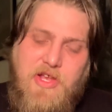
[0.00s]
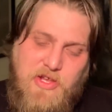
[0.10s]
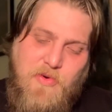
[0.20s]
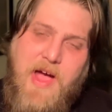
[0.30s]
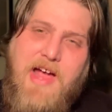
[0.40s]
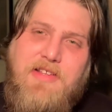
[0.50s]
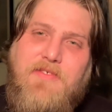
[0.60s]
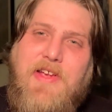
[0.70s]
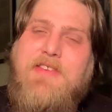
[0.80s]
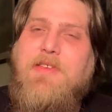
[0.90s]
you
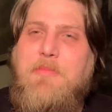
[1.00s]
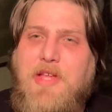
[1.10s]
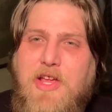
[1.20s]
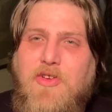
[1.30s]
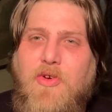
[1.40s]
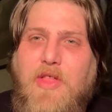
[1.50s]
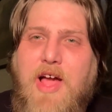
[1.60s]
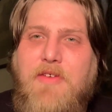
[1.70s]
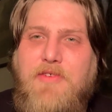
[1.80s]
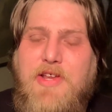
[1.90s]
activate something in your
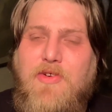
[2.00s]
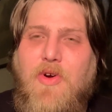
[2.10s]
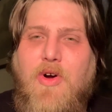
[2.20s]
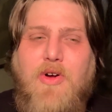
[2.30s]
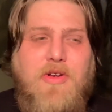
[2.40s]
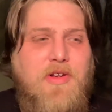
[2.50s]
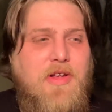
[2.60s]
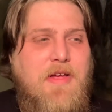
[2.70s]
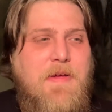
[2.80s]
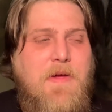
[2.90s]
life and in your heart,
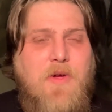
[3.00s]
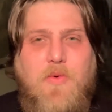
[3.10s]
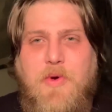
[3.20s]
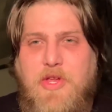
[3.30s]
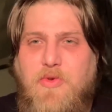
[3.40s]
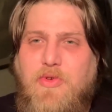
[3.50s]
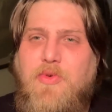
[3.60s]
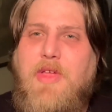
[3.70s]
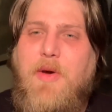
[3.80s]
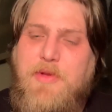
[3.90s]
when you do
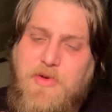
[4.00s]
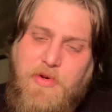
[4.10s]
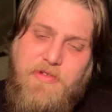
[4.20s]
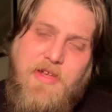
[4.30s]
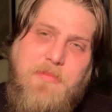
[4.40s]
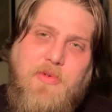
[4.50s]
that, when you accept